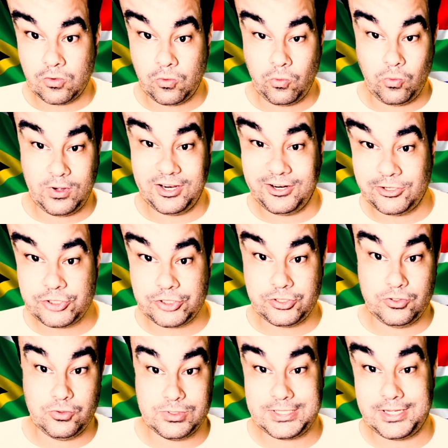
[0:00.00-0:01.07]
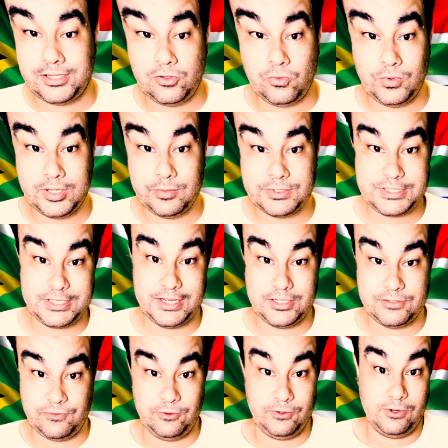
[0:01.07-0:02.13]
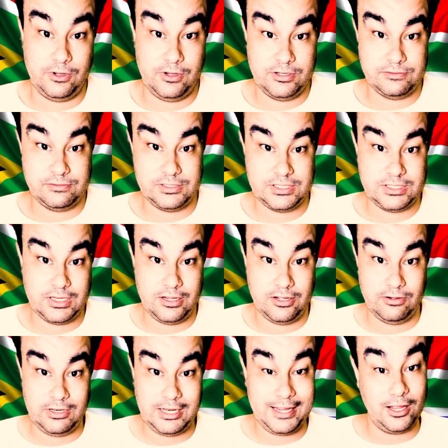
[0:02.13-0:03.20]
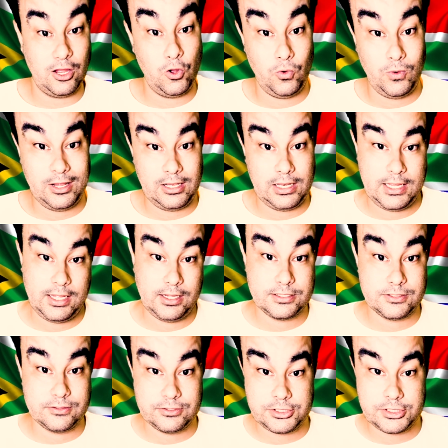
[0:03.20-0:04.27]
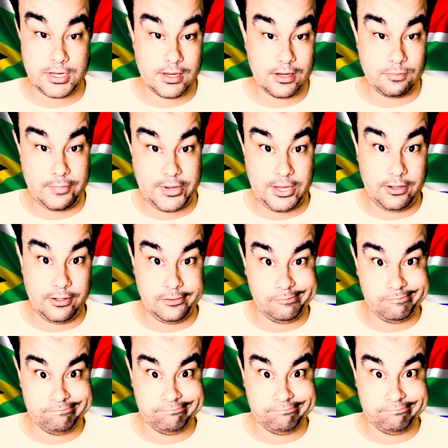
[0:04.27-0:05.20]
"Well, why don't you use other websites for cars for sale, like OLX or junk mail?"